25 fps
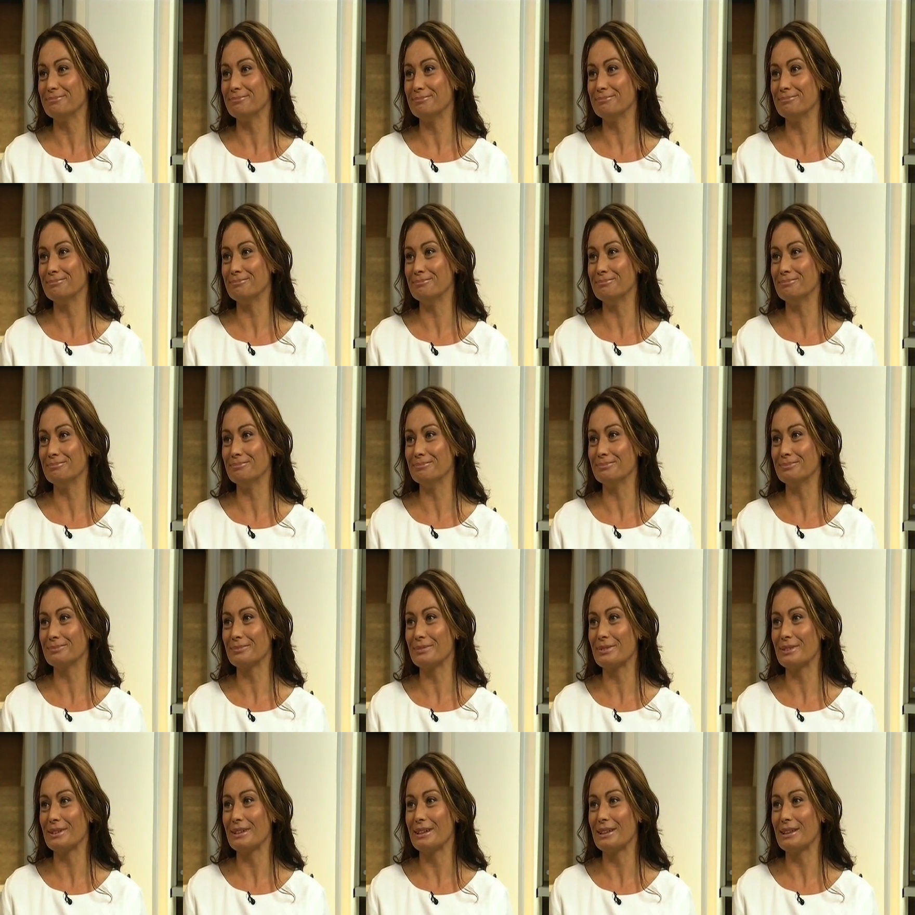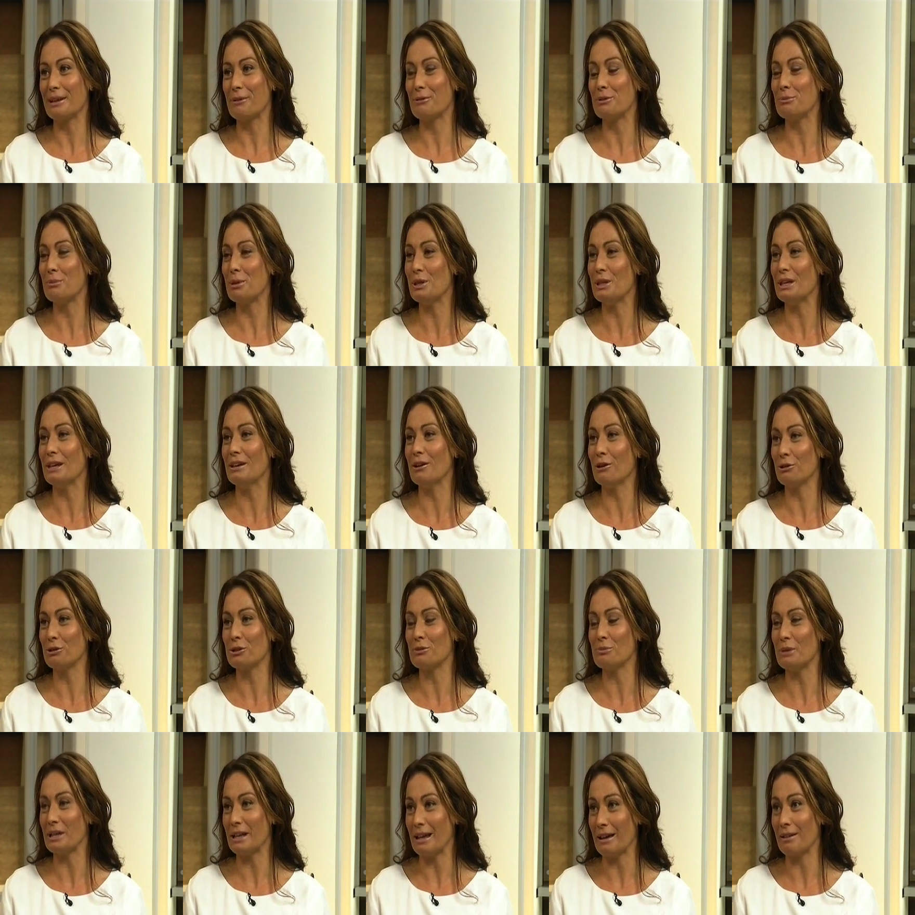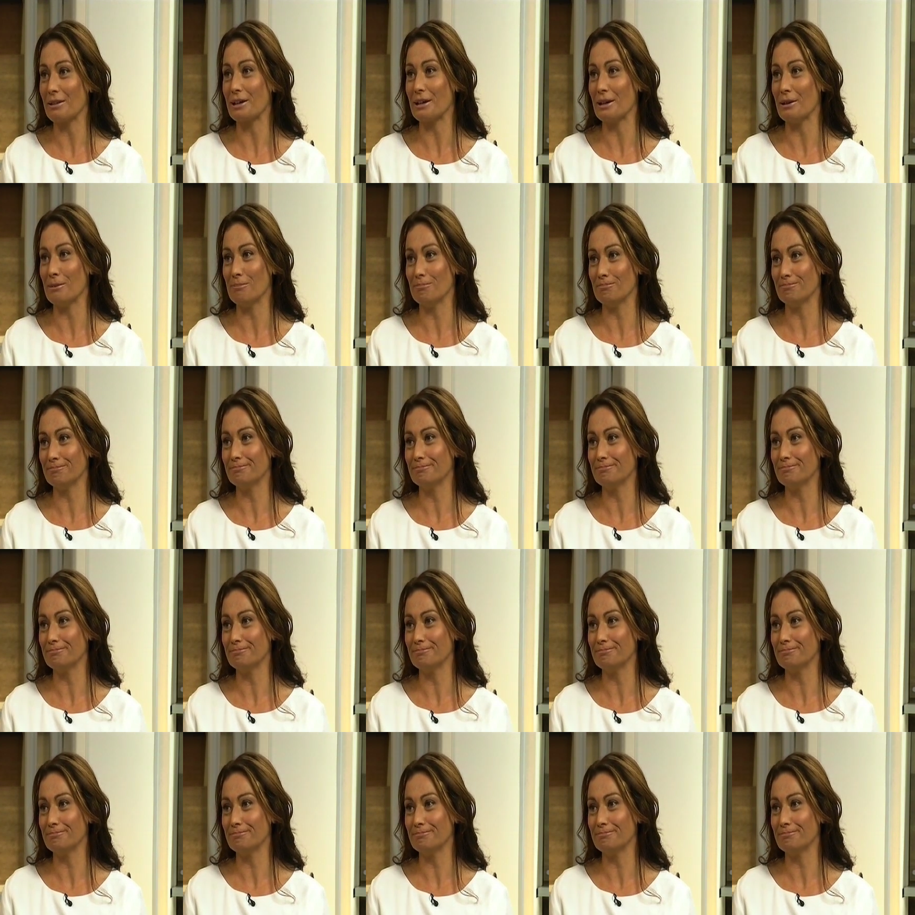That would be the ultimate outcome.